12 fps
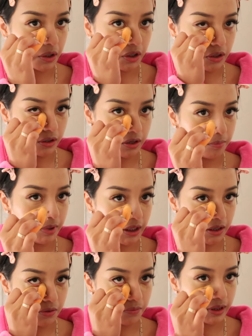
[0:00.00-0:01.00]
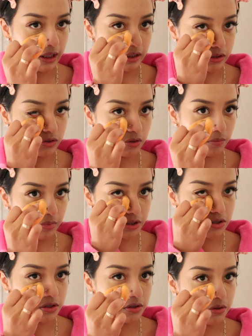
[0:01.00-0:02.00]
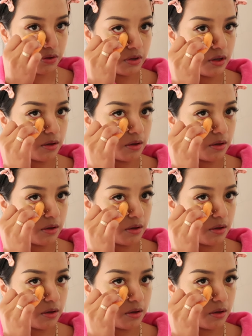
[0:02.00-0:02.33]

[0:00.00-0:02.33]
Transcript: younger me could relate so much to,